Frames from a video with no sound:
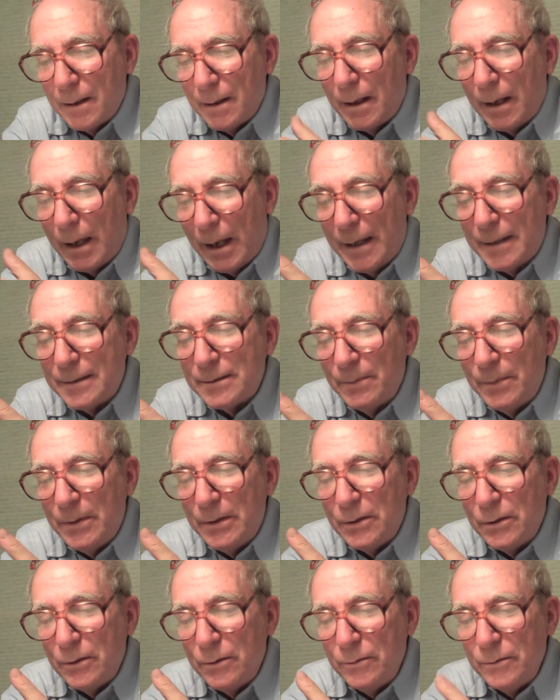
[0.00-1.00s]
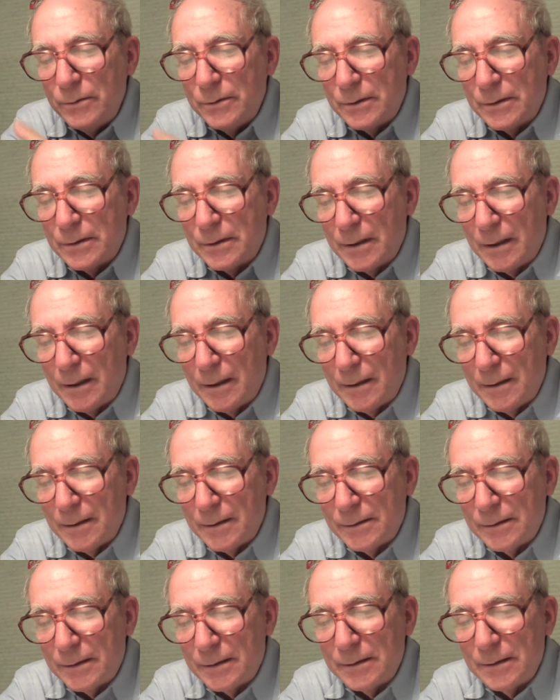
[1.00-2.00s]
has been used
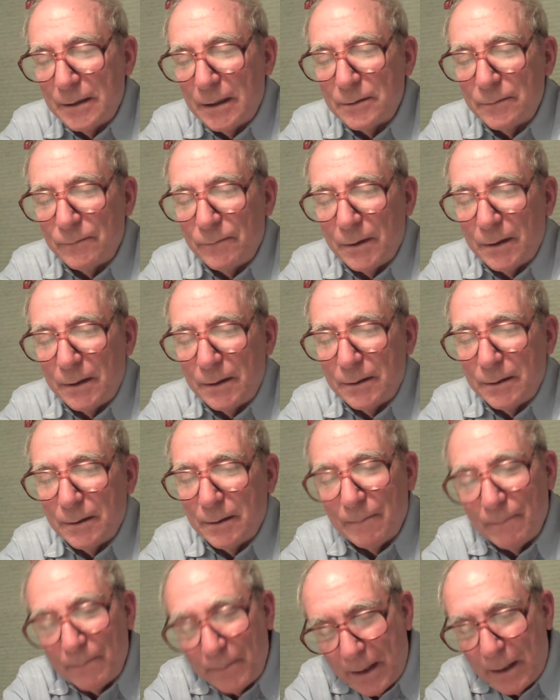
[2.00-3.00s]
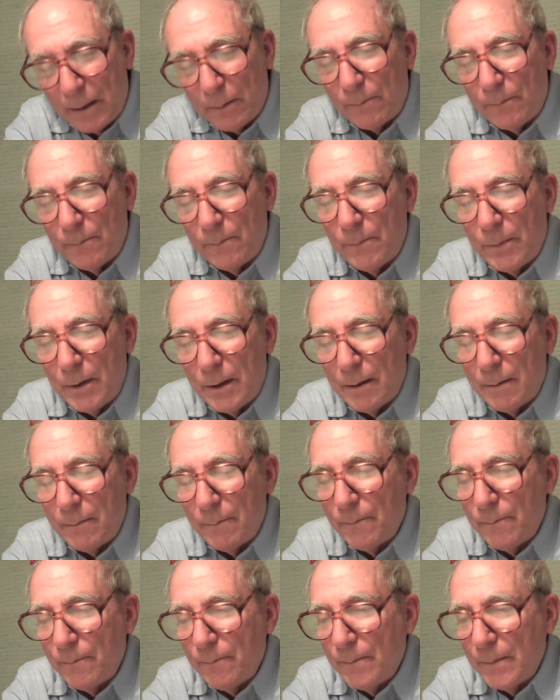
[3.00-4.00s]
successfully to help
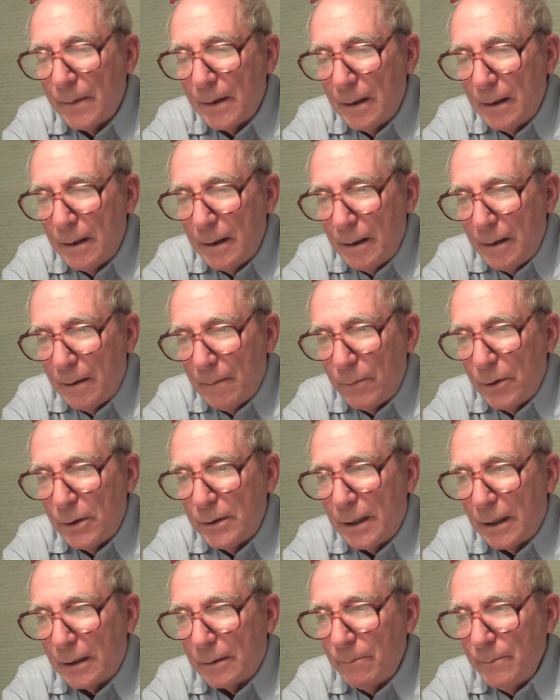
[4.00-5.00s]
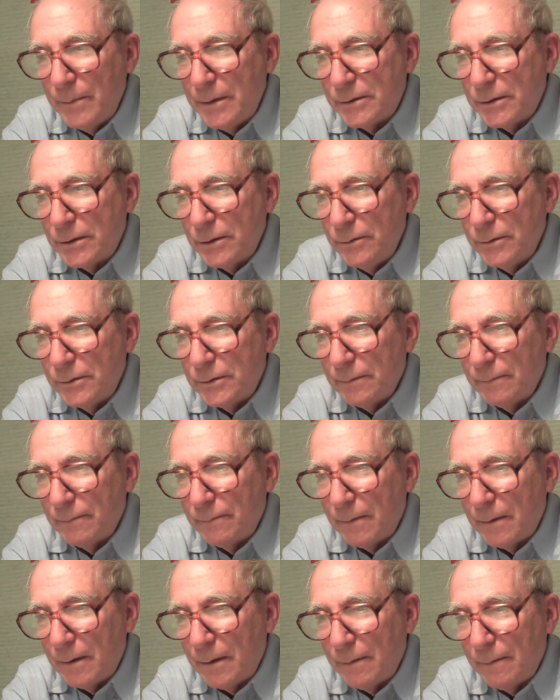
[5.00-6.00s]
protect misuse
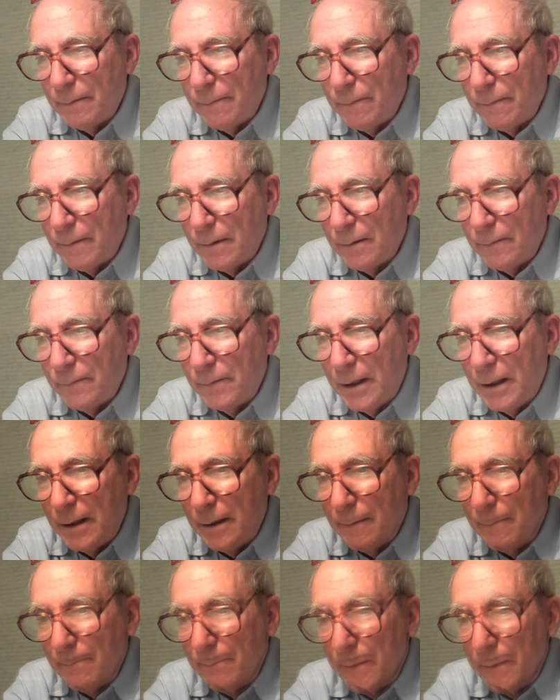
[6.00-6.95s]
of data.